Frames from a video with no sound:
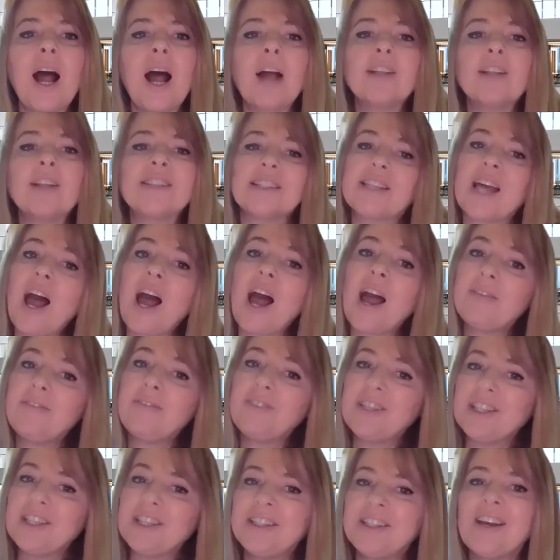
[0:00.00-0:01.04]
it says, hi
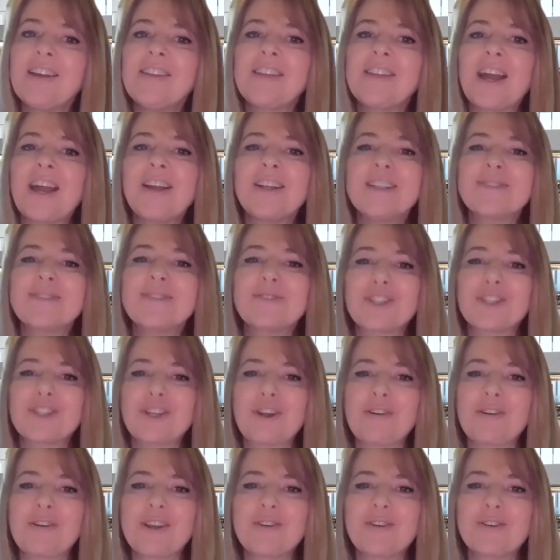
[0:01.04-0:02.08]
Vinita, thanks for
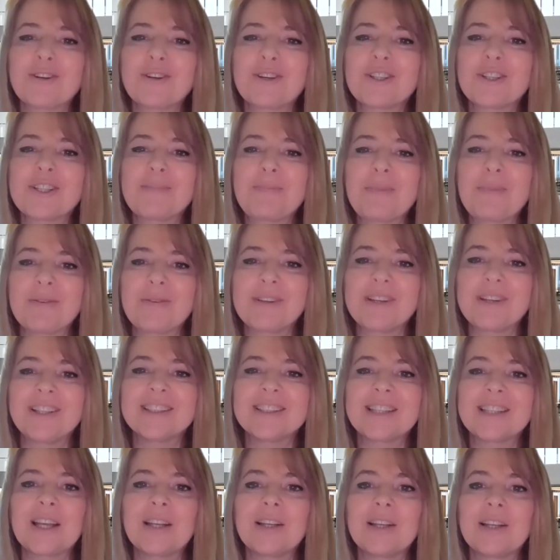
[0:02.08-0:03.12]
sharing your
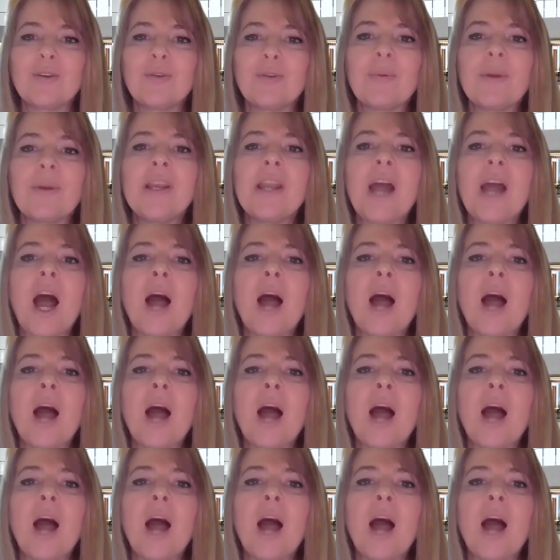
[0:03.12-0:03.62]
experience at Lupin.